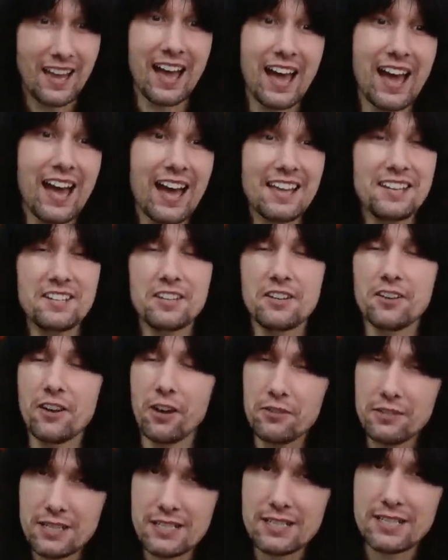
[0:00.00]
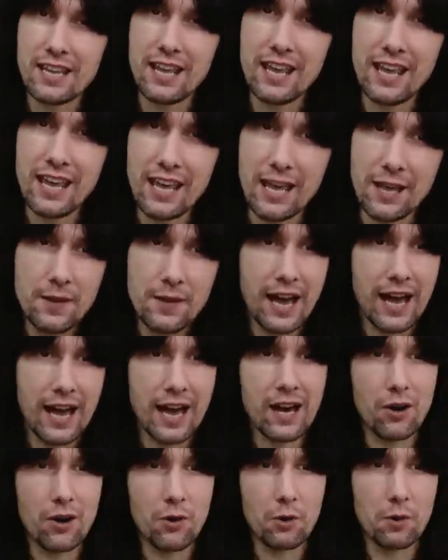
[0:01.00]
And notice here
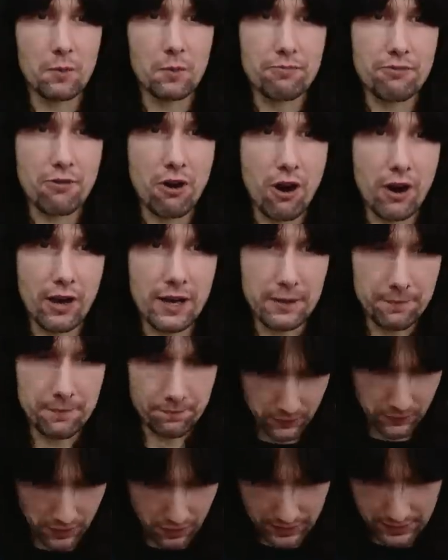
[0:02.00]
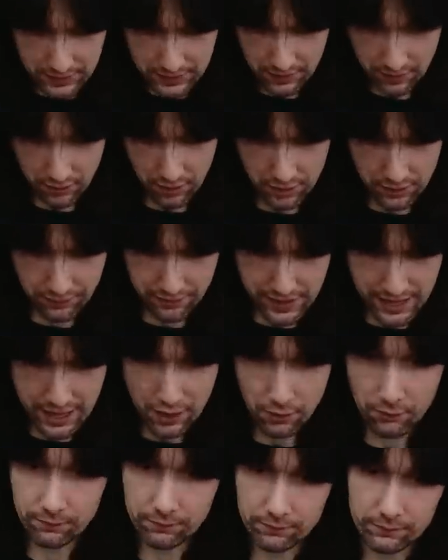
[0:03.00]
how Brian, you know, he's kind of
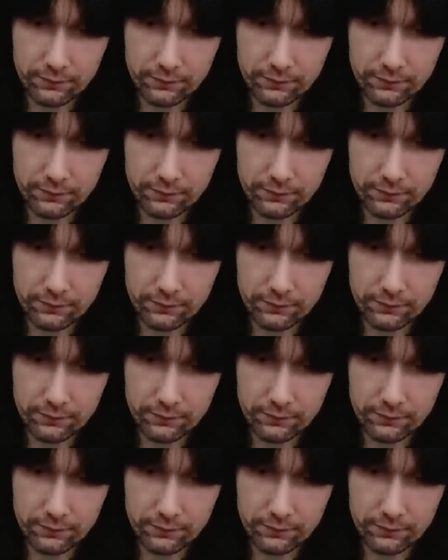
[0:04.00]
now,